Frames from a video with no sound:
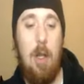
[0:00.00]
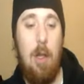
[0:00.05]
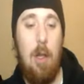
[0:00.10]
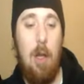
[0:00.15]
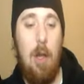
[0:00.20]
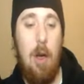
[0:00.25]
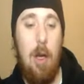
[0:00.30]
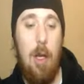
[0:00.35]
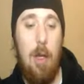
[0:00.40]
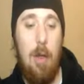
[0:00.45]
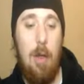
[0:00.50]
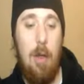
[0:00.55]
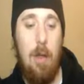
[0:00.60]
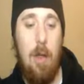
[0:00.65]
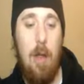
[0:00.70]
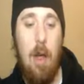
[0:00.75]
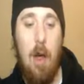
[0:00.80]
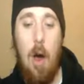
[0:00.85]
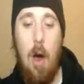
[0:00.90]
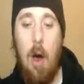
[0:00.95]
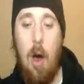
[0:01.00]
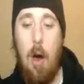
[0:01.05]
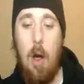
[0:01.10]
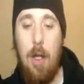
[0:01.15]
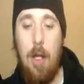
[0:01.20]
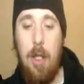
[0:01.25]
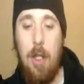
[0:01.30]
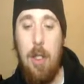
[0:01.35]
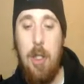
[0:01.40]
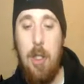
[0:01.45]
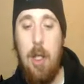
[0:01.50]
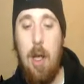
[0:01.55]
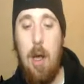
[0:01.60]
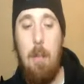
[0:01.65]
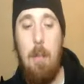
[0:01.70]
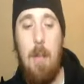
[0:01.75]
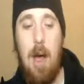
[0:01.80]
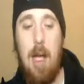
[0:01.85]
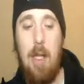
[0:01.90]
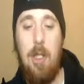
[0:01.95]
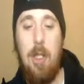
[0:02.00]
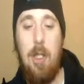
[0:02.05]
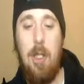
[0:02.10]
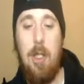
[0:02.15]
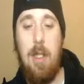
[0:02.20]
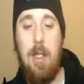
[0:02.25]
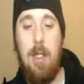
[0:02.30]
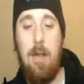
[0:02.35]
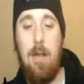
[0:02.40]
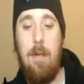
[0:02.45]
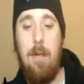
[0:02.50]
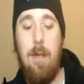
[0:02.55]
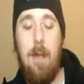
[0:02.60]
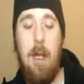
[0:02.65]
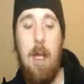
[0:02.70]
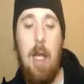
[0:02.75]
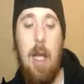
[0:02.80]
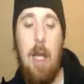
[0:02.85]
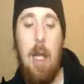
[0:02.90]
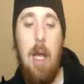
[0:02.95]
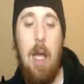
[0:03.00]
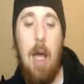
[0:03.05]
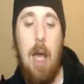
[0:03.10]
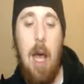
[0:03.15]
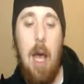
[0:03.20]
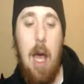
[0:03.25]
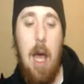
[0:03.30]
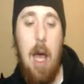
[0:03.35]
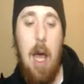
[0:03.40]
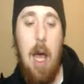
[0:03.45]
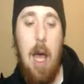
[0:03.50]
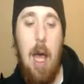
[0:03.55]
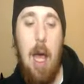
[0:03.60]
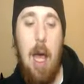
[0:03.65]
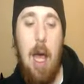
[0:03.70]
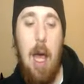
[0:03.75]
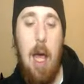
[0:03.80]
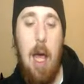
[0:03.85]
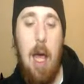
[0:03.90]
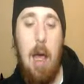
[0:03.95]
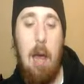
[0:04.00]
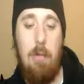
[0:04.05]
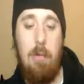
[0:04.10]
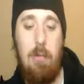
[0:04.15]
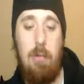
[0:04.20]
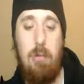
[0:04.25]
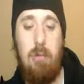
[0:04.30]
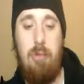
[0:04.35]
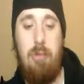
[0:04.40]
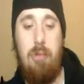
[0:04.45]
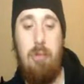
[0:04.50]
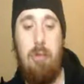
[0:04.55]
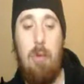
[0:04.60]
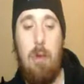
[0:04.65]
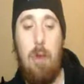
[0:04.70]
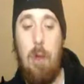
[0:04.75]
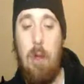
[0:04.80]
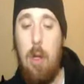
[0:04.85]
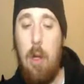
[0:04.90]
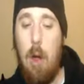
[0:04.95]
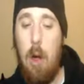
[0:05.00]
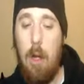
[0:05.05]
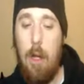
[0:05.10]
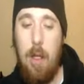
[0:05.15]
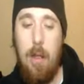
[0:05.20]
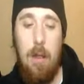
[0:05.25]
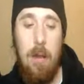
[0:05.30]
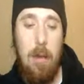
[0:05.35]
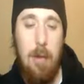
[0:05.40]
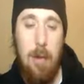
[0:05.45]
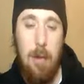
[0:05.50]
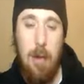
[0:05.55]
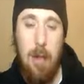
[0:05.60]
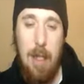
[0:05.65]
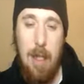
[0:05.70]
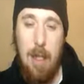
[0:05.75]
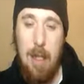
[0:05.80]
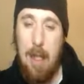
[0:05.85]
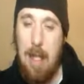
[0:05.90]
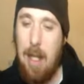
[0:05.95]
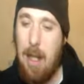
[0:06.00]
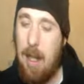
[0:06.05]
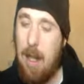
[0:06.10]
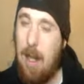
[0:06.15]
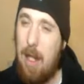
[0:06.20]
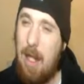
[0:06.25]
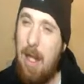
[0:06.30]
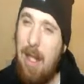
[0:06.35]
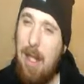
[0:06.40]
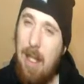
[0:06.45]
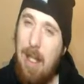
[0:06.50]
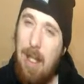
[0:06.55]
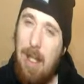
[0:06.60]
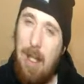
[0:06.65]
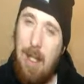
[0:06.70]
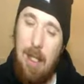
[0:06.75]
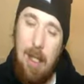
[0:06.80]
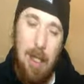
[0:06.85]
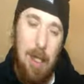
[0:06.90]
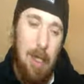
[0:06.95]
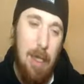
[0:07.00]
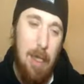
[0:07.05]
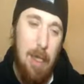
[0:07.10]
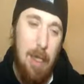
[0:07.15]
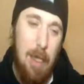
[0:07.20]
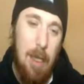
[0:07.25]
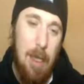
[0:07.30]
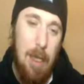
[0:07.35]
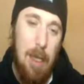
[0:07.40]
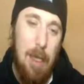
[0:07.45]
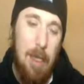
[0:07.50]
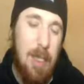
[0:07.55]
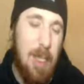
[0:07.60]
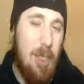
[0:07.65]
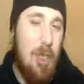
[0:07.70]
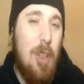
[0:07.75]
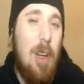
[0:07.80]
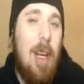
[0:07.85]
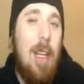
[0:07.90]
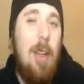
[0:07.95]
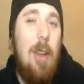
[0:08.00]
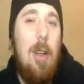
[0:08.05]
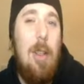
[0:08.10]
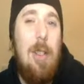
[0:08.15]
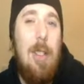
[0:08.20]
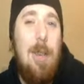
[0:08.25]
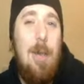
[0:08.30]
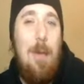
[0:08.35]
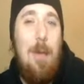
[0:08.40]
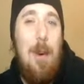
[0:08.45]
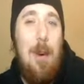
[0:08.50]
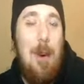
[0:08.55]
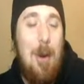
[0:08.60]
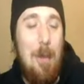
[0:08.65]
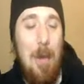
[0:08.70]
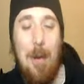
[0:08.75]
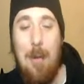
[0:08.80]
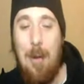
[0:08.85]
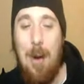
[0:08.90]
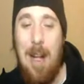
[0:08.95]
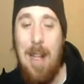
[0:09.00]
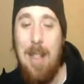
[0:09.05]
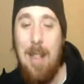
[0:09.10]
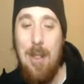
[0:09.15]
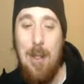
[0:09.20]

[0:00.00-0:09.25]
loyal, honest, imaginative. Loyal, I think. Because I try not to fuck my friends